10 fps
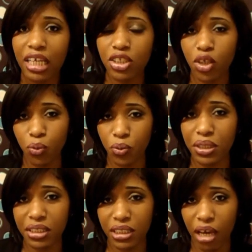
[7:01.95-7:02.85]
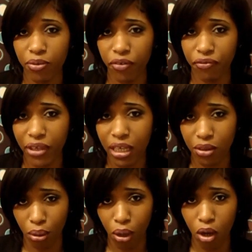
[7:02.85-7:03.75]
It's going to really save your feet in
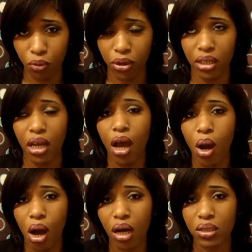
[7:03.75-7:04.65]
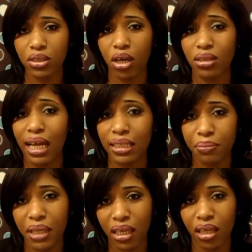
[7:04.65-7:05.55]
the long run. Also, like
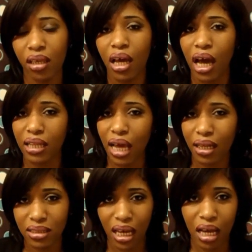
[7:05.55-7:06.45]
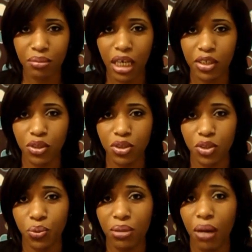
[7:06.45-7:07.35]
me, a lot of times I used to
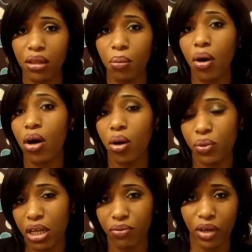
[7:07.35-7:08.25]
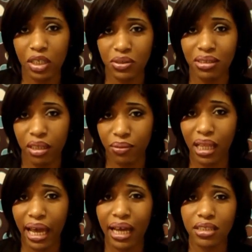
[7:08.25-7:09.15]
swing by the mall whenever I used to leave
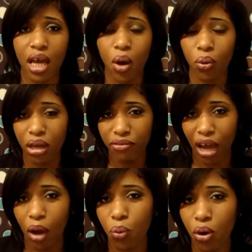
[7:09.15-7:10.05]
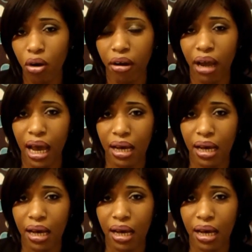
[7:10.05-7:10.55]
class. Well, if I wore